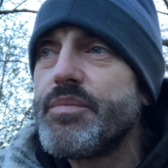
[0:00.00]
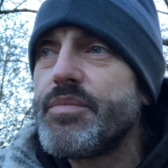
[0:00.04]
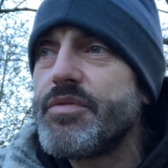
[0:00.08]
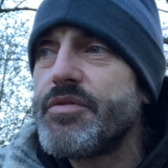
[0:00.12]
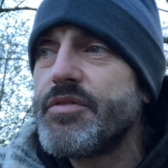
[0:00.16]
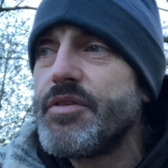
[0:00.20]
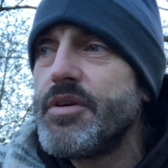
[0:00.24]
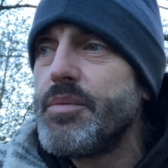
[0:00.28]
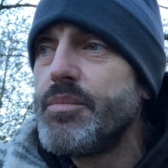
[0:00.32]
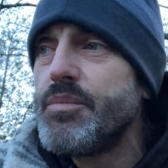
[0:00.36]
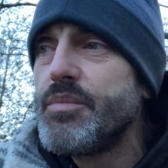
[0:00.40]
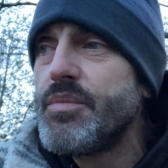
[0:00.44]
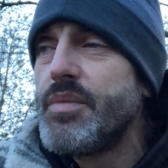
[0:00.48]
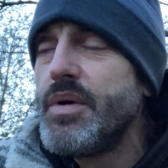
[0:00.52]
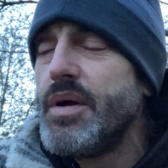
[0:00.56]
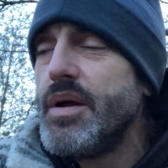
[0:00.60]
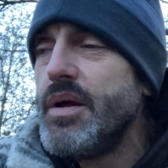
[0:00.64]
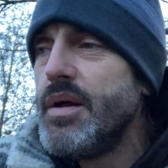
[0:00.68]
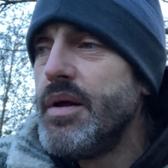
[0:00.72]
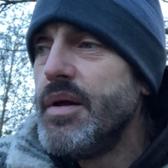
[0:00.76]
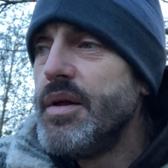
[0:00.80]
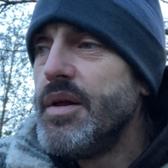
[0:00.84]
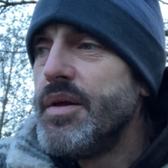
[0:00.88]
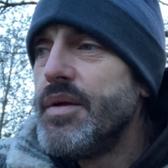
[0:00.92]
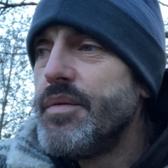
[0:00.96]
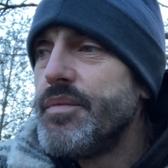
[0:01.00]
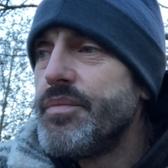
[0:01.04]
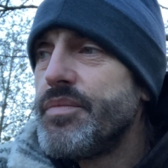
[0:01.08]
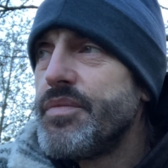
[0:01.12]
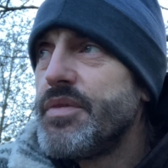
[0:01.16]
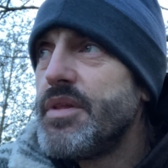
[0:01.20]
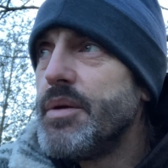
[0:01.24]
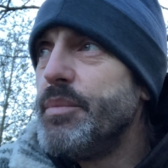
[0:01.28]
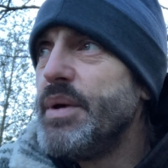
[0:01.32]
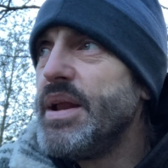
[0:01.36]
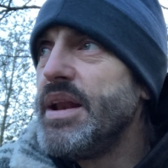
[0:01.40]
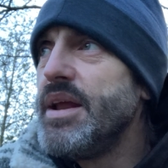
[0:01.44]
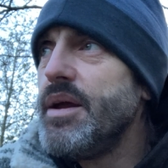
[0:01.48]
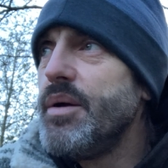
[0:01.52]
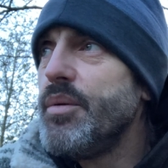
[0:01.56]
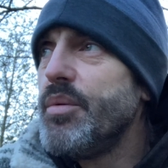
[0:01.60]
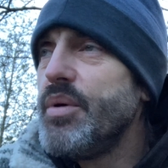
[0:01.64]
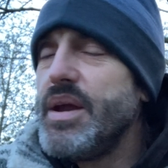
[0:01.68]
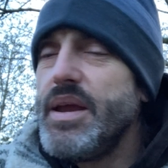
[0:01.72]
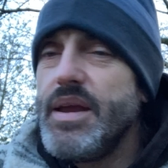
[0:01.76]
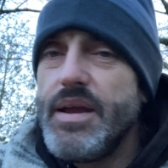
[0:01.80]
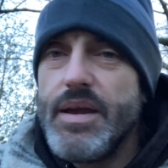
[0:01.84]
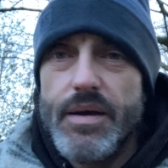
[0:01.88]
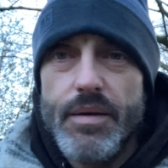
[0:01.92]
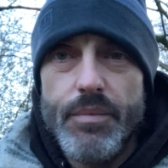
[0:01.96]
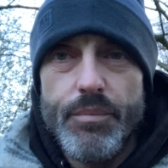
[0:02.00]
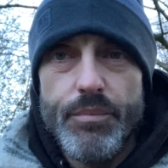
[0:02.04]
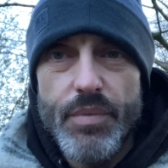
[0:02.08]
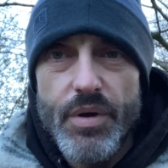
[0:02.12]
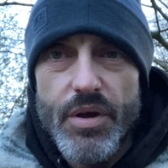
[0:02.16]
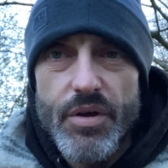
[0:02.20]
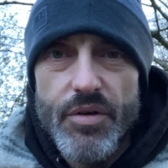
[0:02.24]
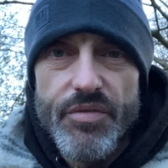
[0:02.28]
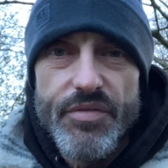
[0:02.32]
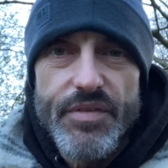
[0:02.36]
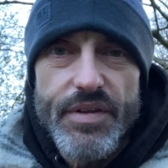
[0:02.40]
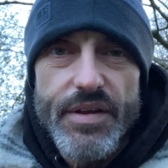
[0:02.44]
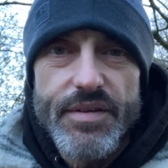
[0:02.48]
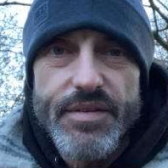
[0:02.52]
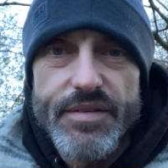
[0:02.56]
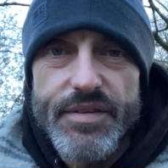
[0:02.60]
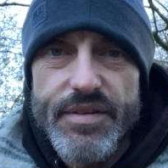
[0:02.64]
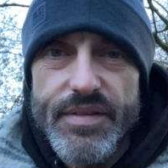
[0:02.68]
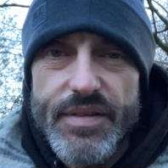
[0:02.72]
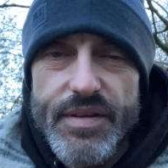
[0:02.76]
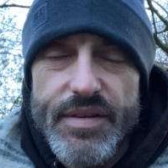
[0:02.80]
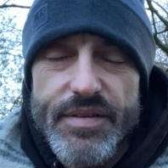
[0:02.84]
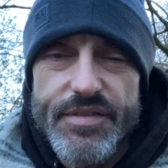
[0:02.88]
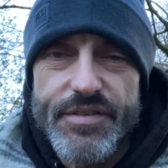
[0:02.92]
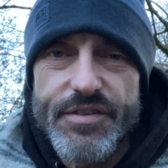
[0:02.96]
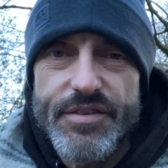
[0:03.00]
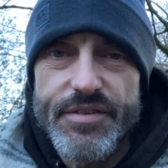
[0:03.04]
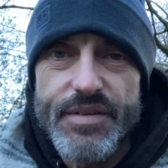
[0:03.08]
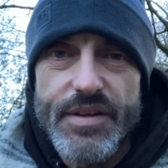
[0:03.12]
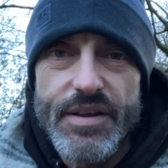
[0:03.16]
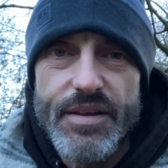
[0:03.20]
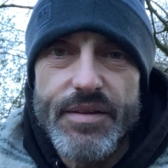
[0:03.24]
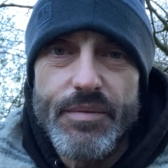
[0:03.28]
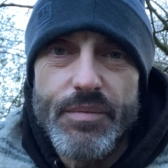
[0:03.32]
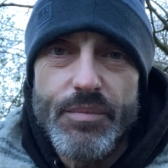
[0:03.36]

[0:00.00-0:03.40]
from the minute we moved into this eh,